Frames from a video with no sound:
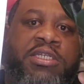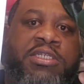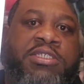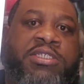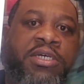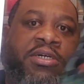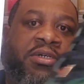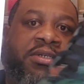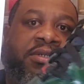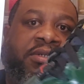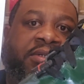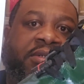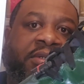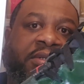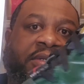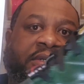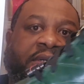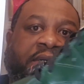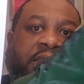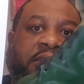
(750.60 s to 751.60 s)
So,
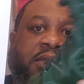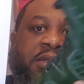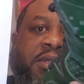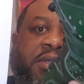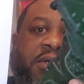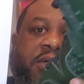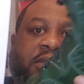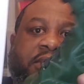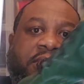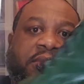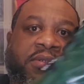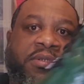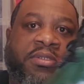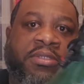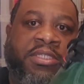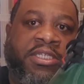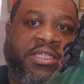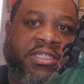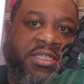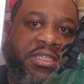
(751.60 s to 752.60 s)
you know,
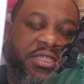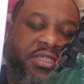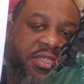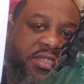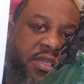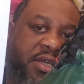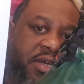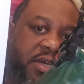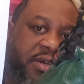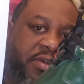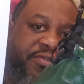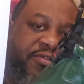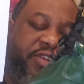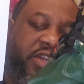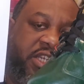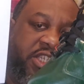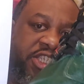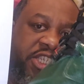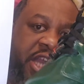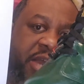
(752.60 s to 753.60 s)
this is
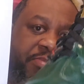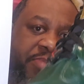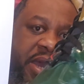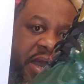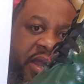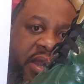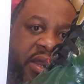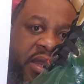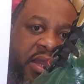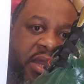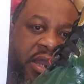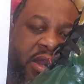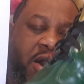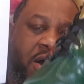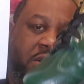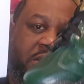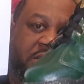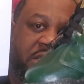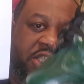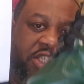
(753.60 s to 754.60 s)
for the champagne. They
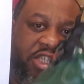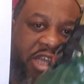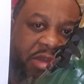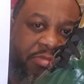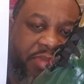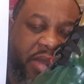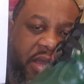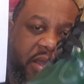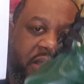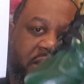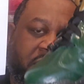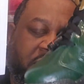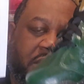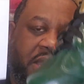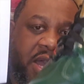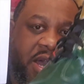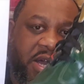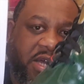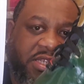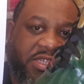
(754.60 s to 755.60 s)
call it the
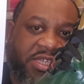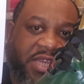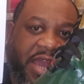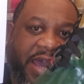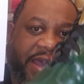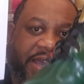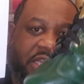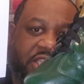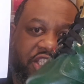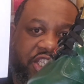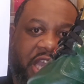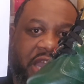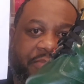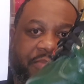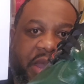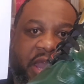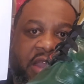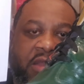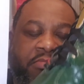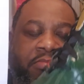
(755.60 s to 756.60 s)

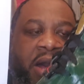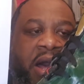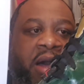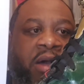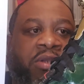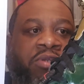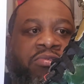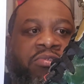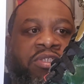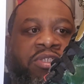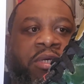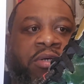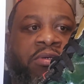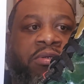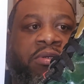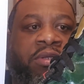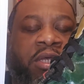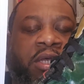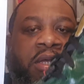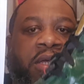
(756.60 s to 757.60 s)
champagne/champagne bottle.
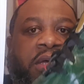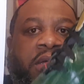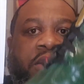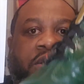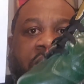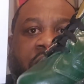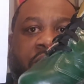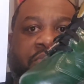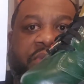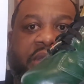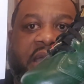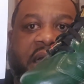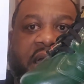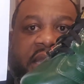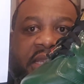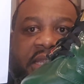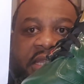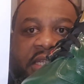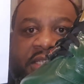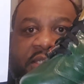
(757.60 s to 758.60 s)
So, you know, we
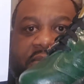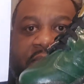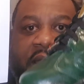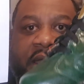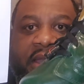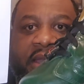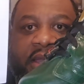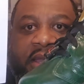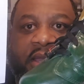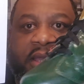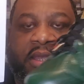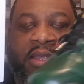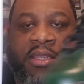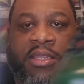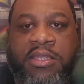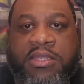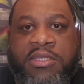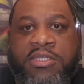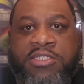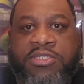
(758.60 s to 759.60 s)
got this right here.
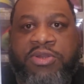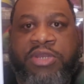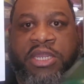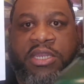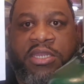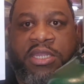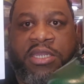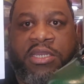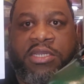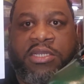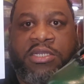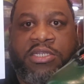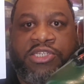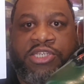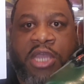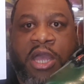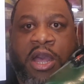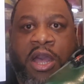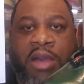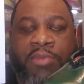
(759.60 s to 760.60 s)
And so they did a good
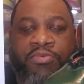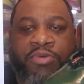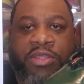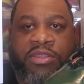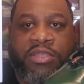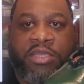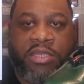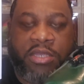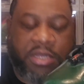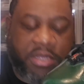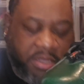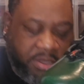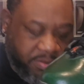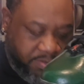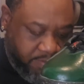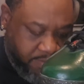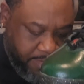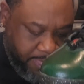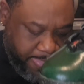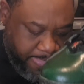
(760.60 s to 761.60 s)
job with the
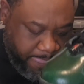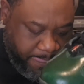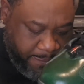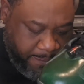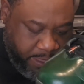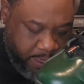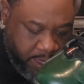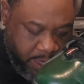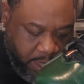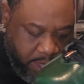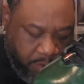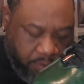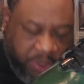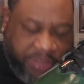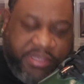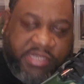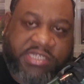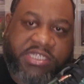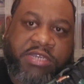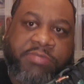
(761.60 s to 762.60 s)

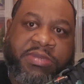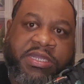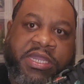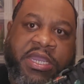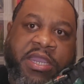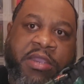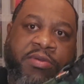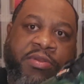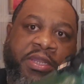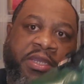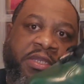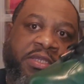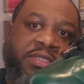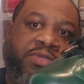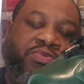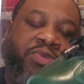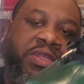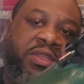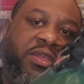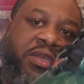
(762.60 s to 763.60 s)

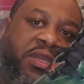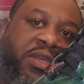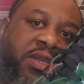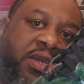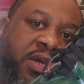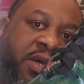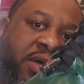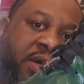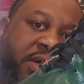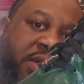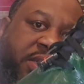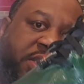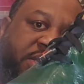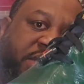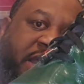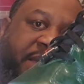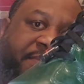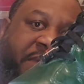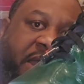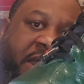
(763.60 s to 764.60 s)
similarities with the
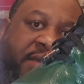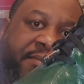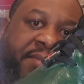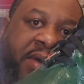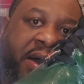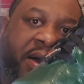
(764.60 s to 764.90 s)
champagne